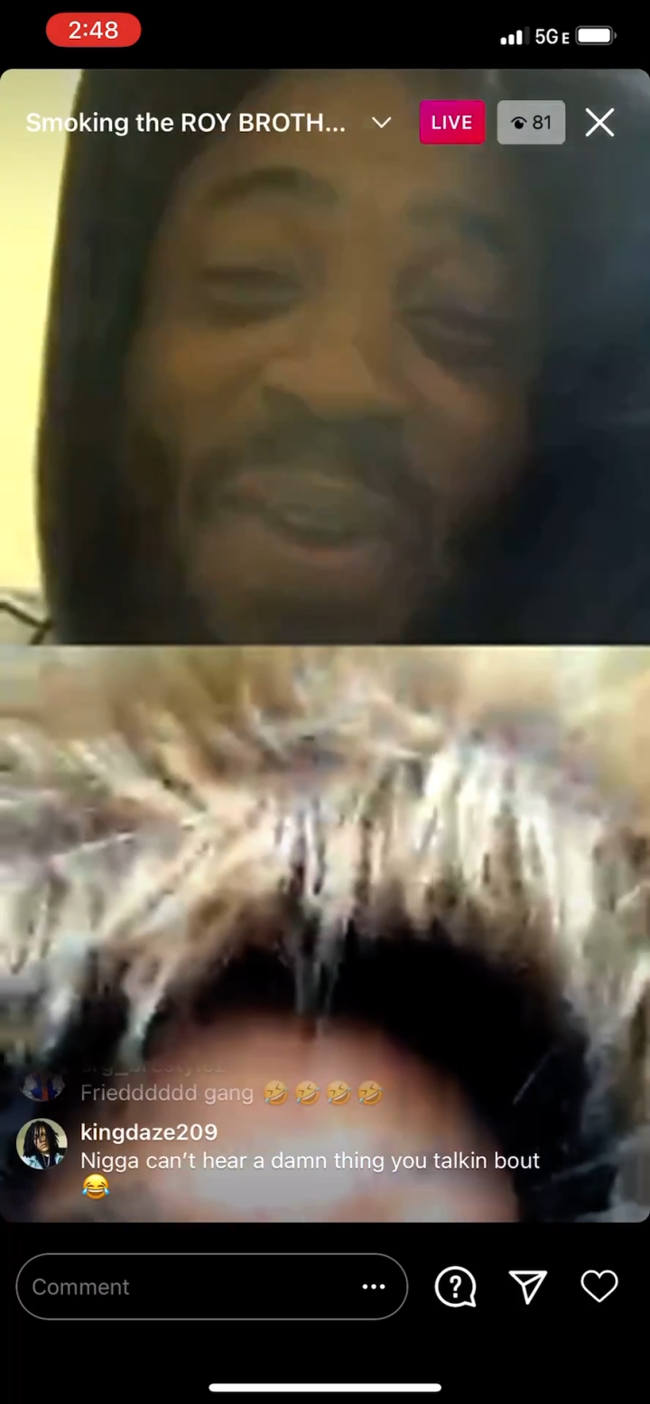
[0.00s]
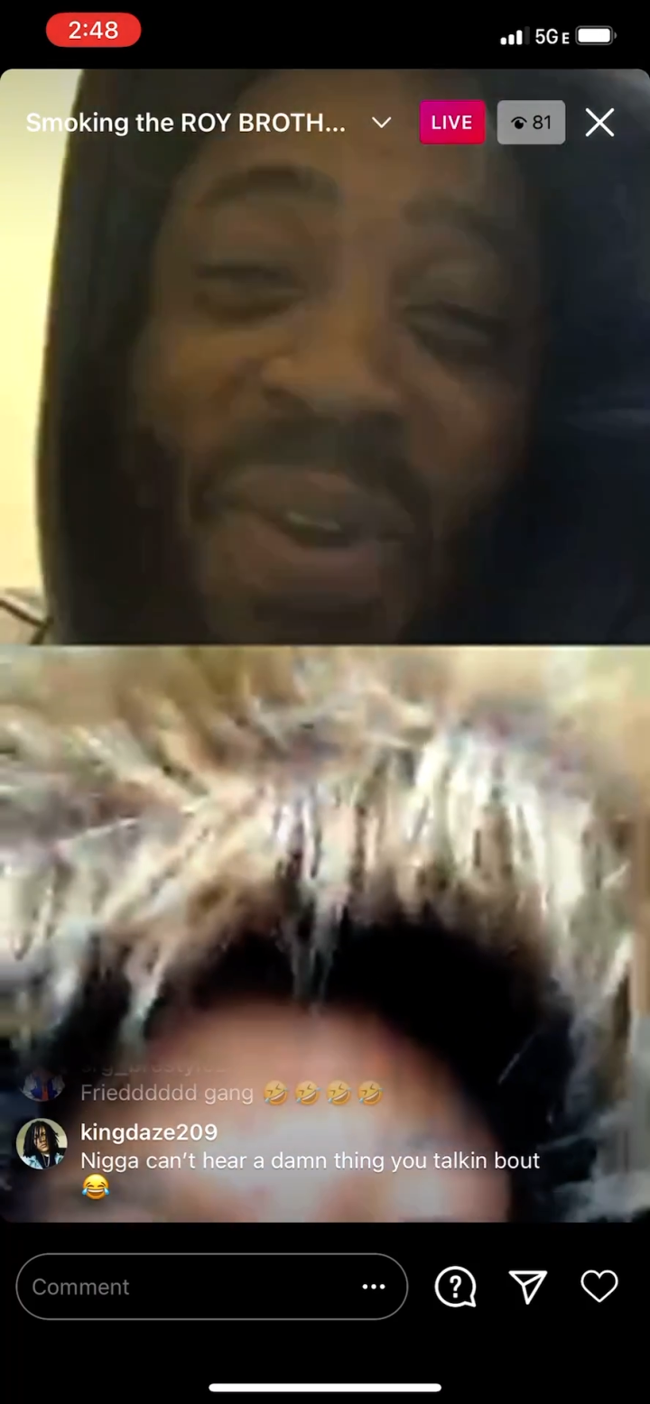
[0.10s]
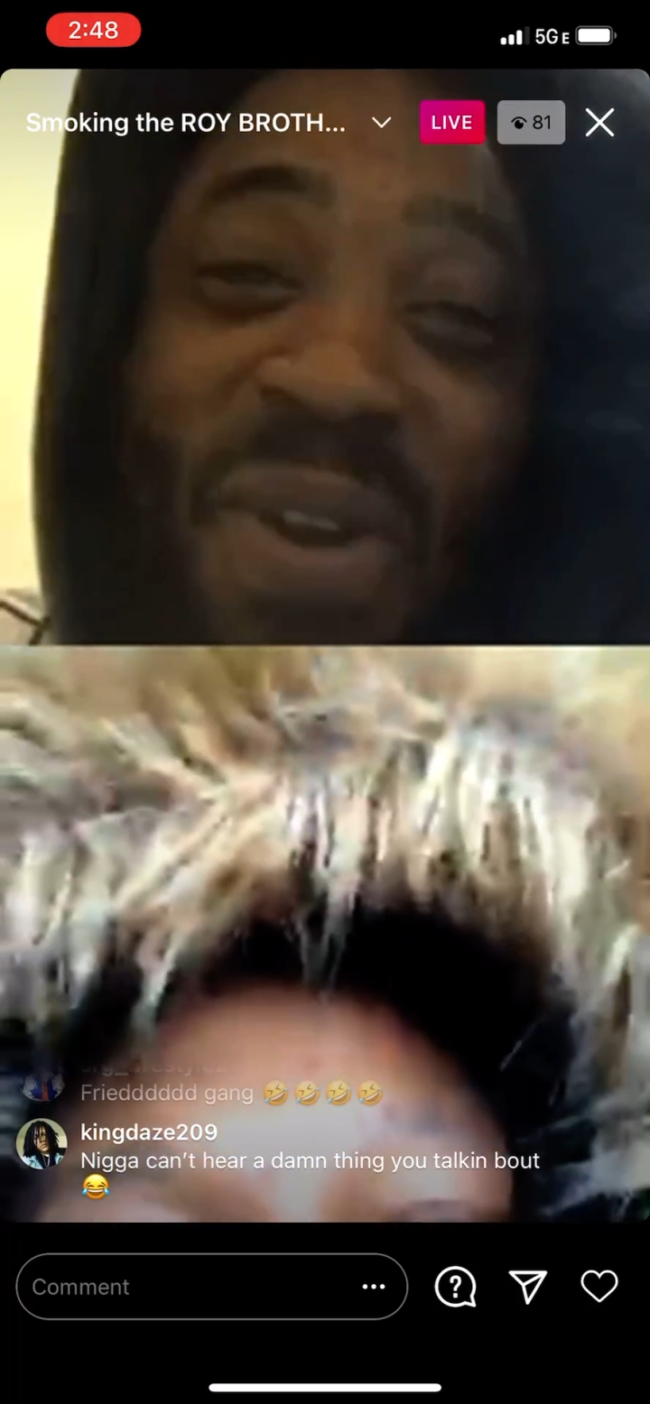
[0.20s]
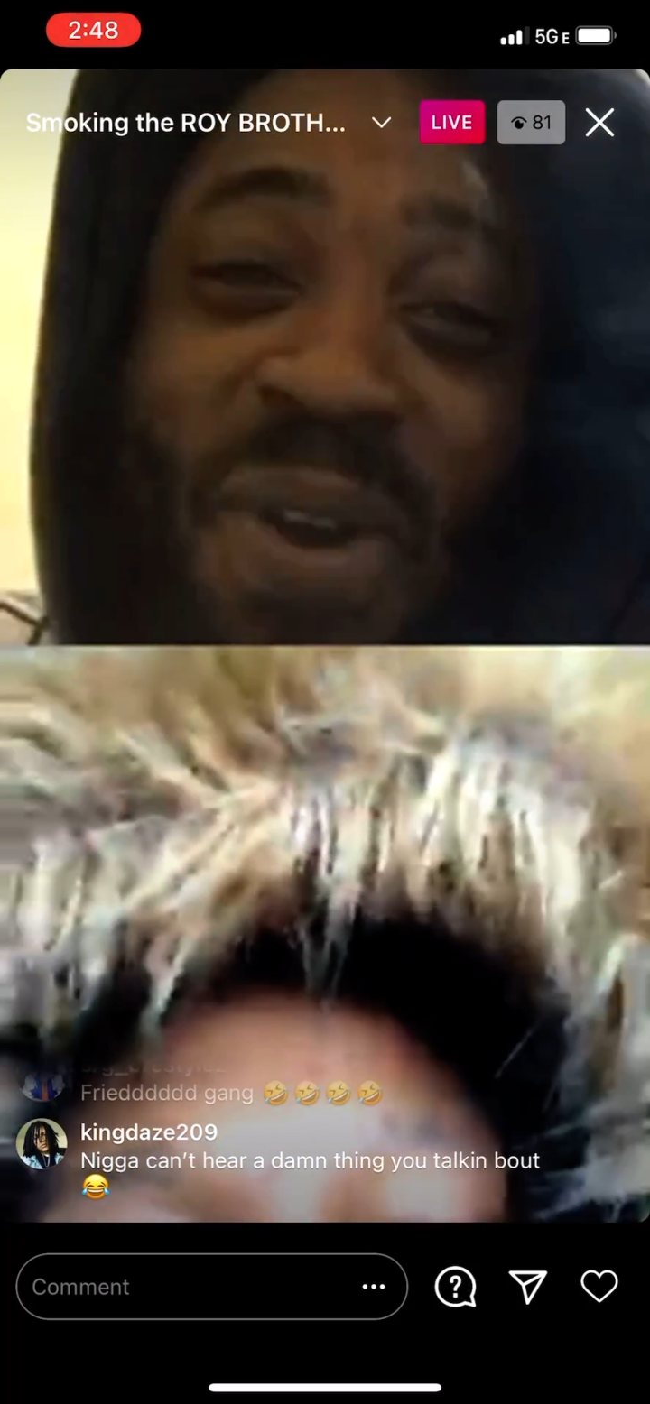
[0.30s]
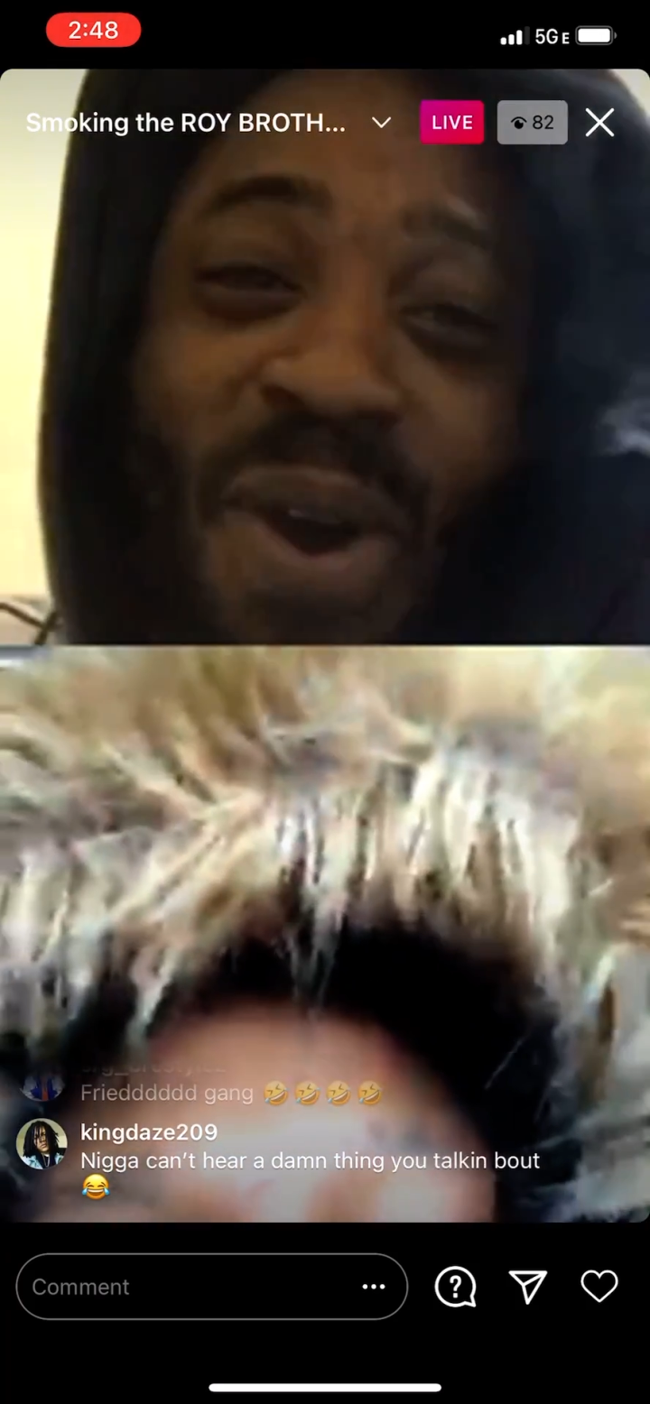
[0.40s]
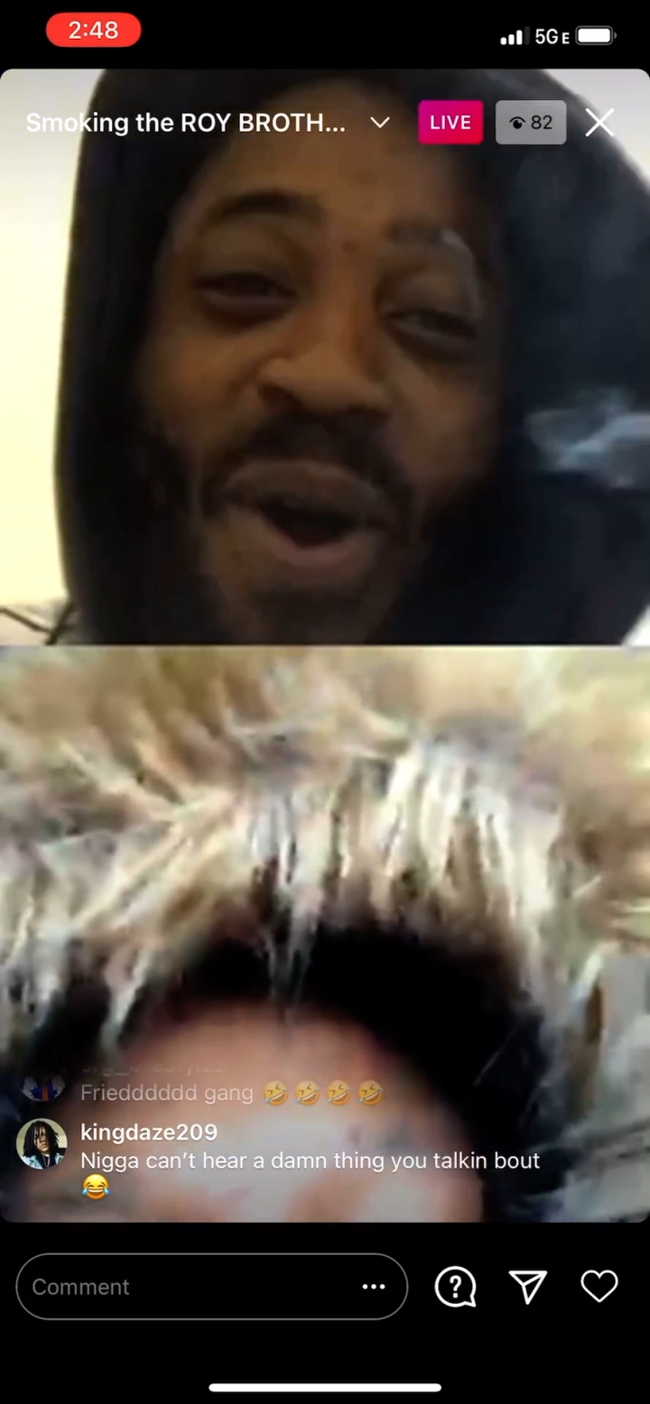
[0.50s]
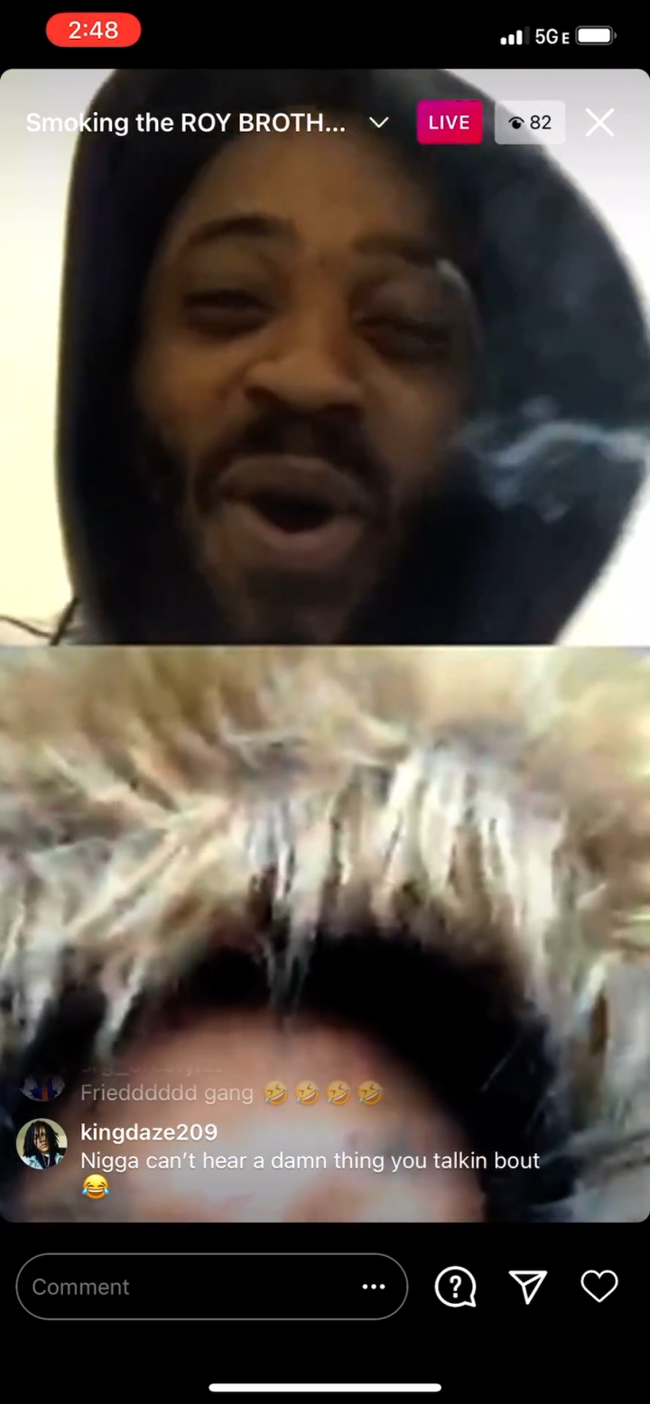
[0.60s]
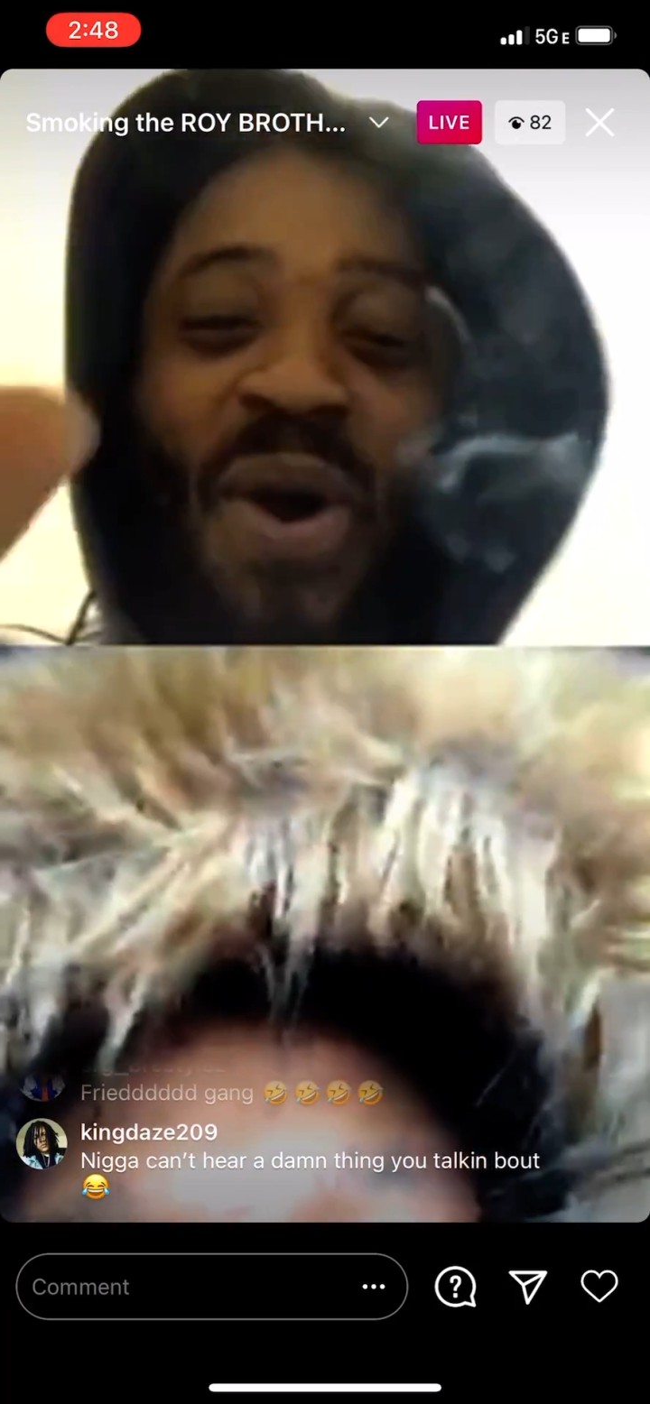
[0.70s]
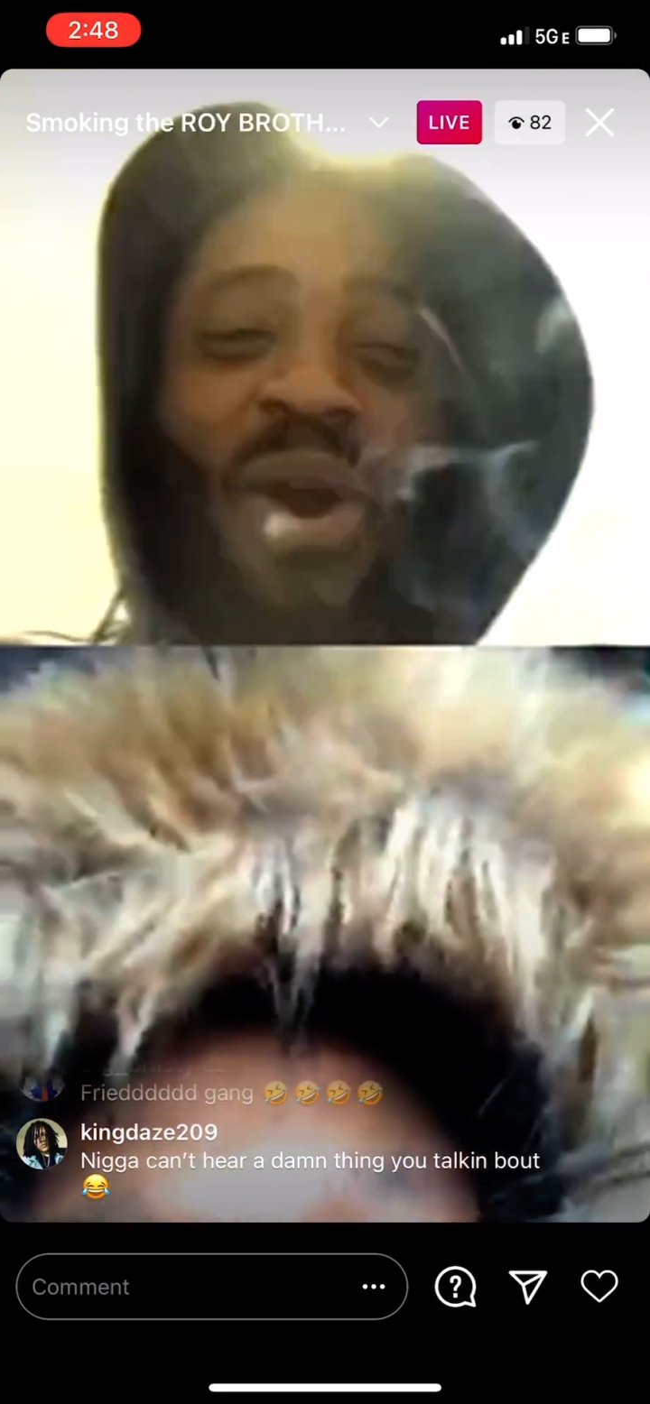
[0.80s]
hear you, folk.